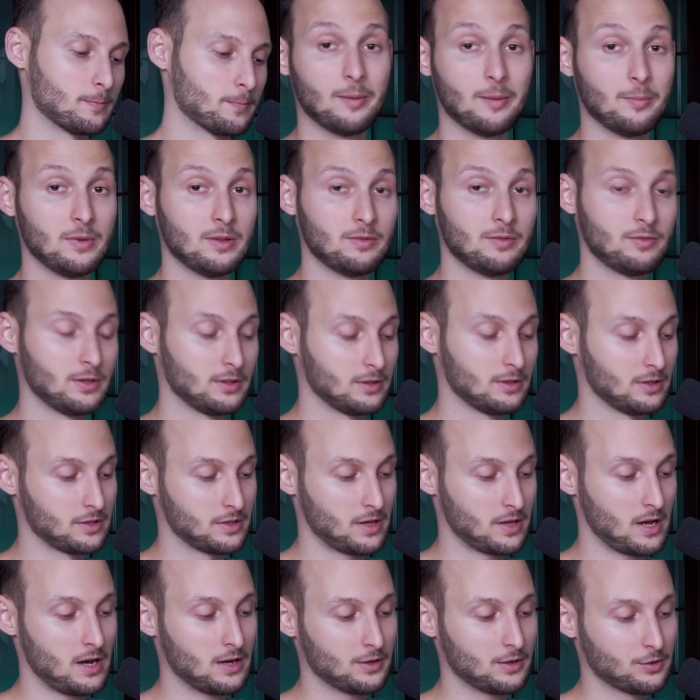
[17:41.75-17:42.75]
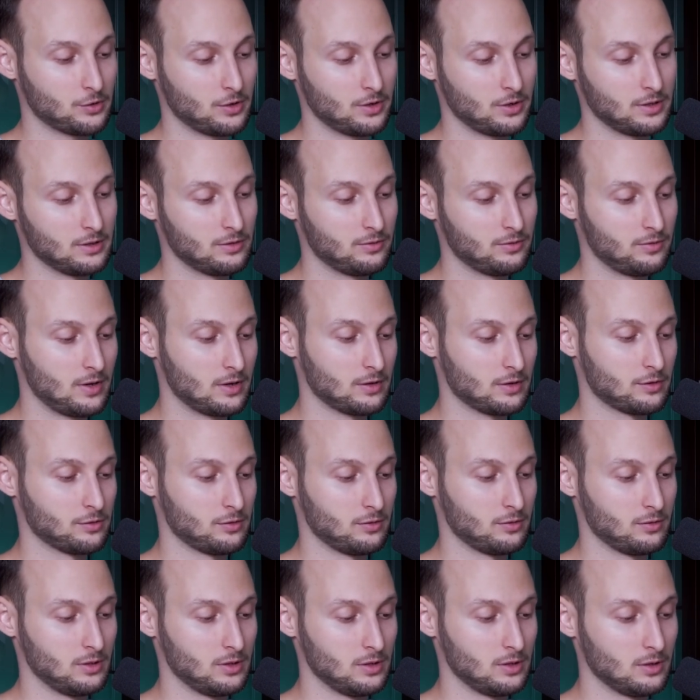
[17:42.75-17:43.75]
I'm leaving this archer hit
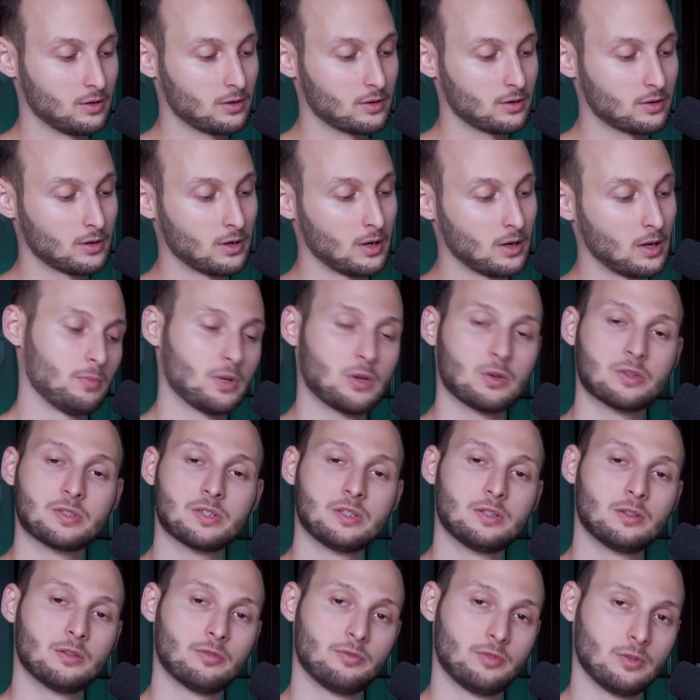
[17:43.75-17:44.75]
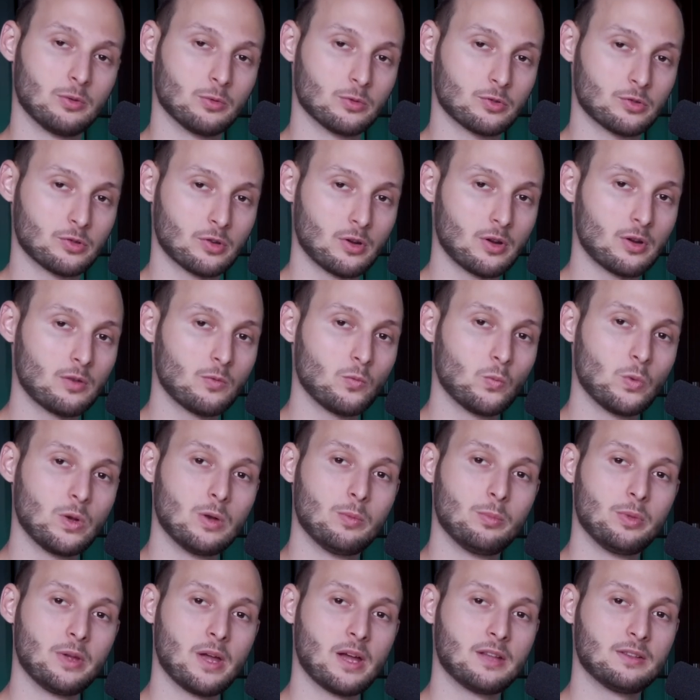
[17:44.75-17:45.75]
function here because in the future
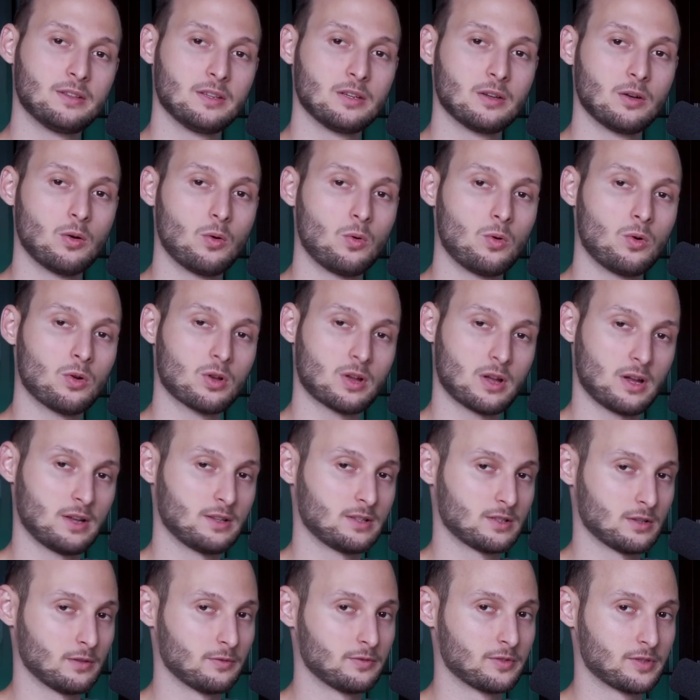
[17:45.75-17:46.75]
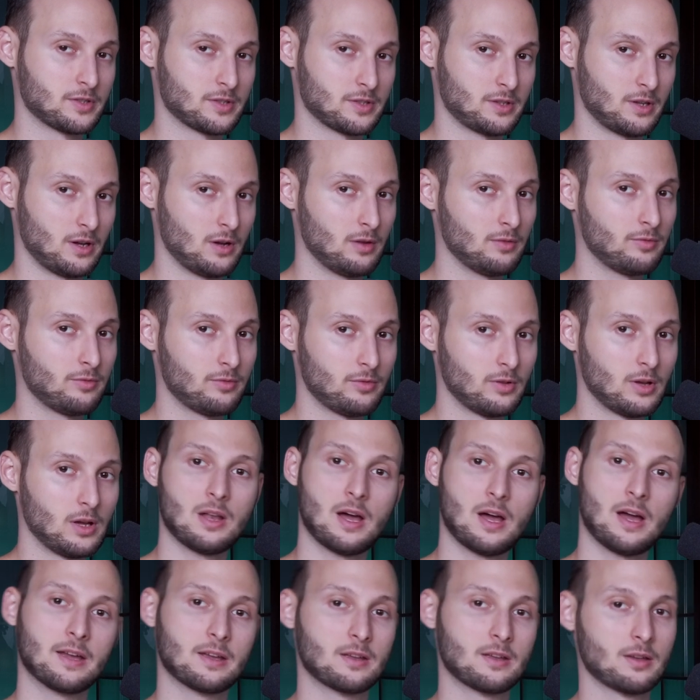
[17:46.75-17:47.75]
we'll be adding all kinds of stuff
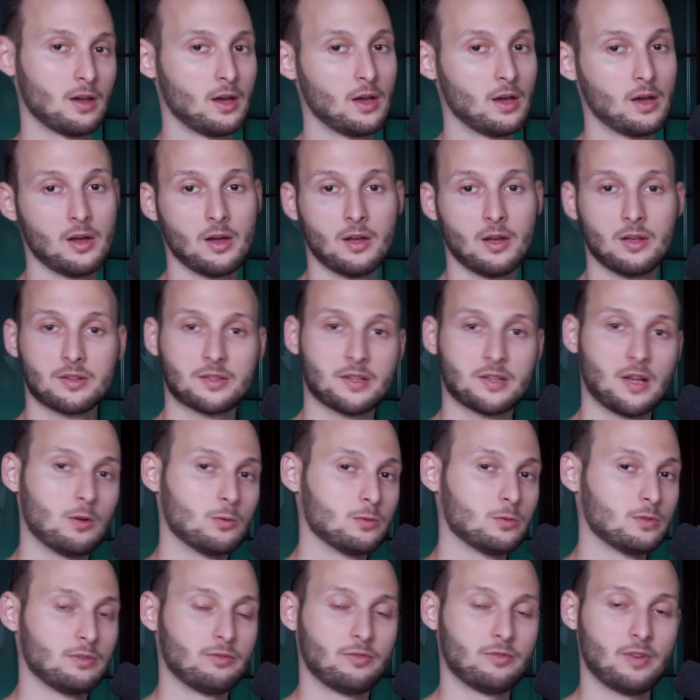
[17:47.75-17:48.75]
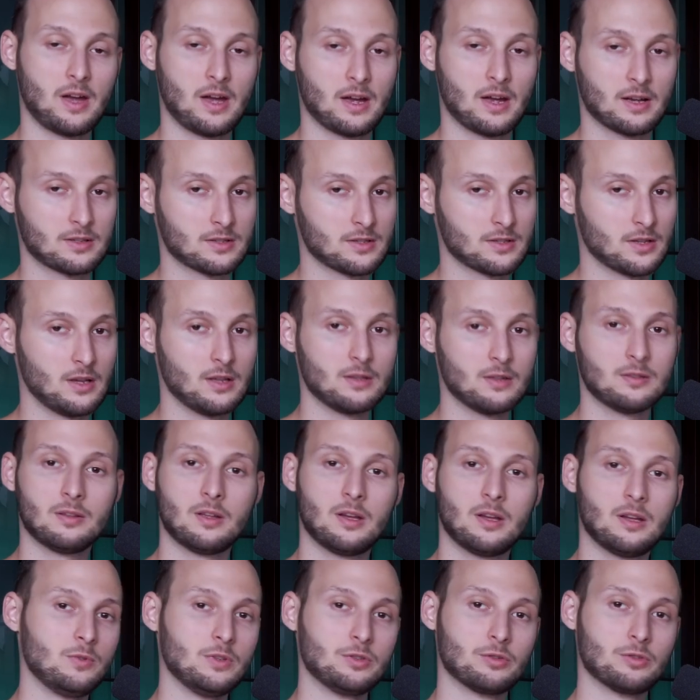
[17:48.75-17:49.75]
like sound effects and
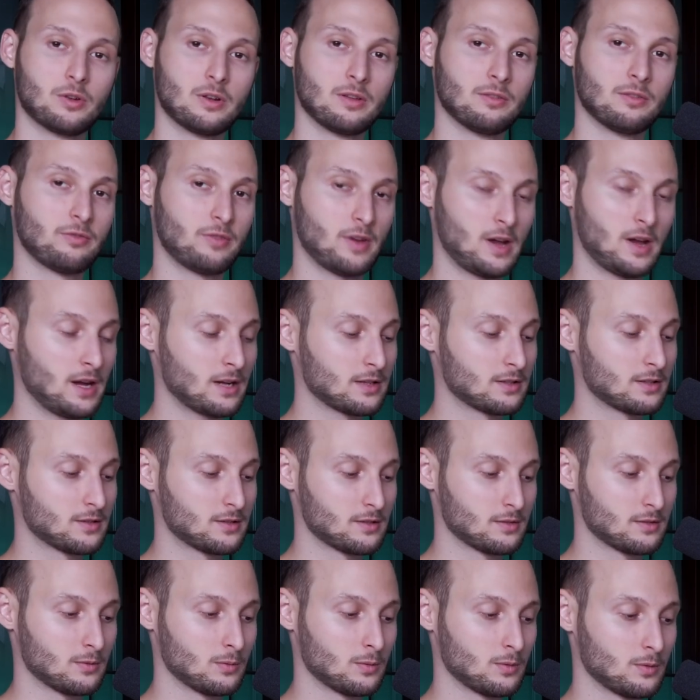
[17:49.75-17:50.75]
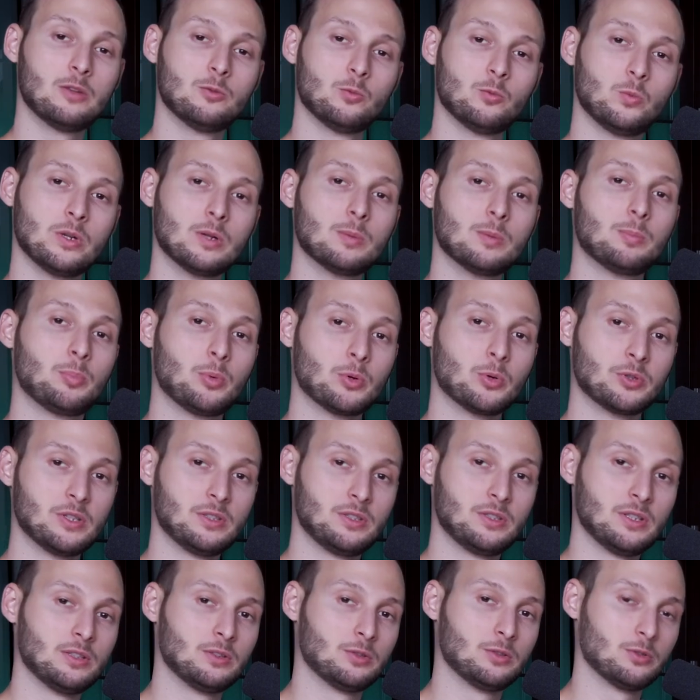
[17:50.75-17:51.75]
visual effects, and we'll put
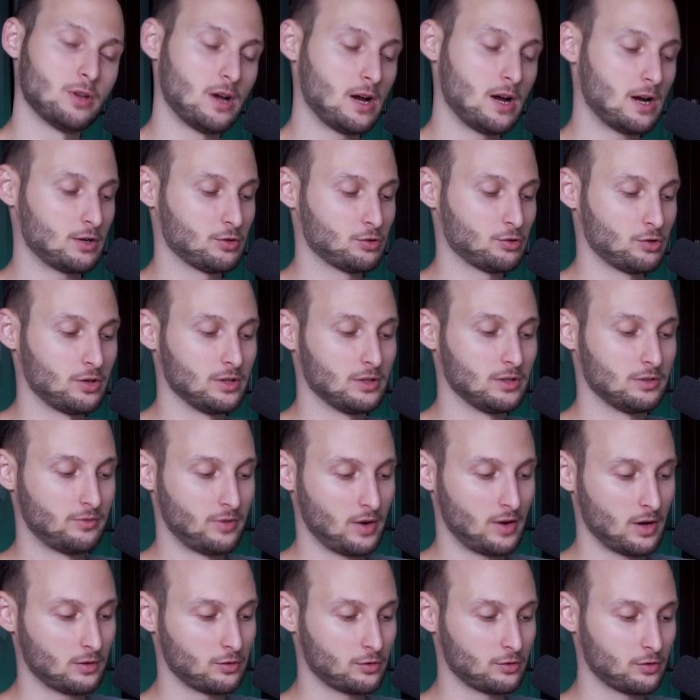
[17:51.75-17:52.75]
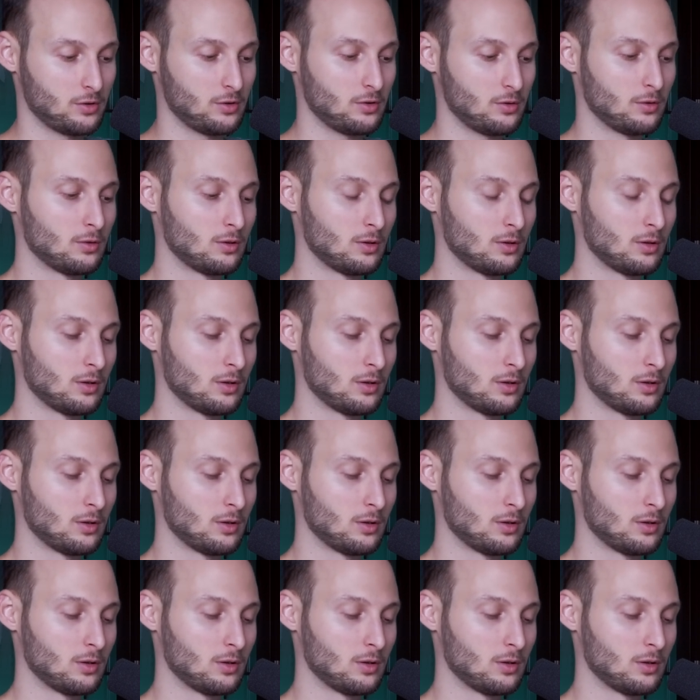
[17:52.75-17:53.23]
it into the archer hit function.